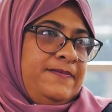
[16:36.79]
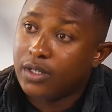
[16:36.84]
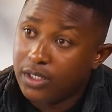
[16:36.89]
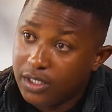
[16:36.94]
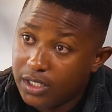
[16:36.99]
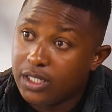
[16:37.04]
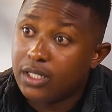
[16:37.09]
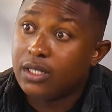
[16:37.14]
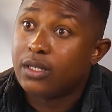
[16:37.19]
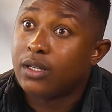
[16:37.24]

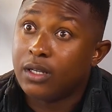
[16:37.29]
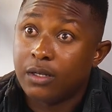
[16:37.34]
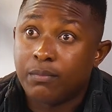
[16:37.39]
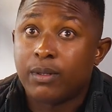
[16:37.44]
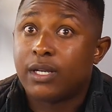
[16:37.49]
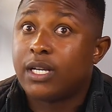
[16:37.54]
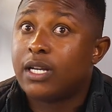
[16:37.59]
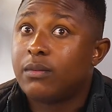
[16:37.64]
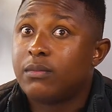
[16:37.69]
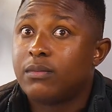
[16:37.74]
Indeed. It
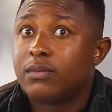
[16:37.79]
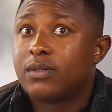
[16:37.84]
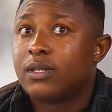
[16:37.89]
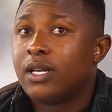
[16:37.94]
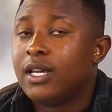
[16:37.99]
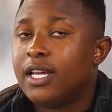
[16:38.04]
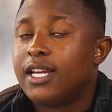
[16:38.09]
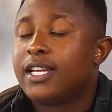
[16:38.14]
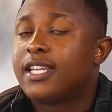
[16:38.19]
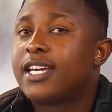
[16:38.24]

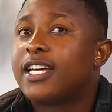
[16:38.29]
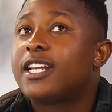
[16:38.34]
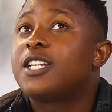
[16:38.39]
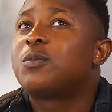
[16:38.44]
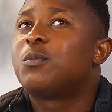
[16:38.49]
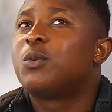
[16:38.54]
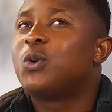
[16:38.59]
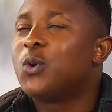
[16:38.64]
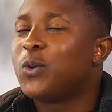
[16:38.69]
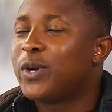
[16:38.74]

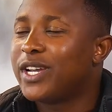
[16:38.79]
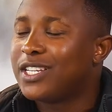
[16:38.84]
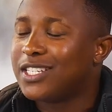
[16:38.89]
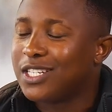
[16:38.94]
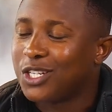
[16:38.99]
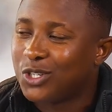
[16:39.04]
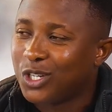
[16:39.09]
carries more weight,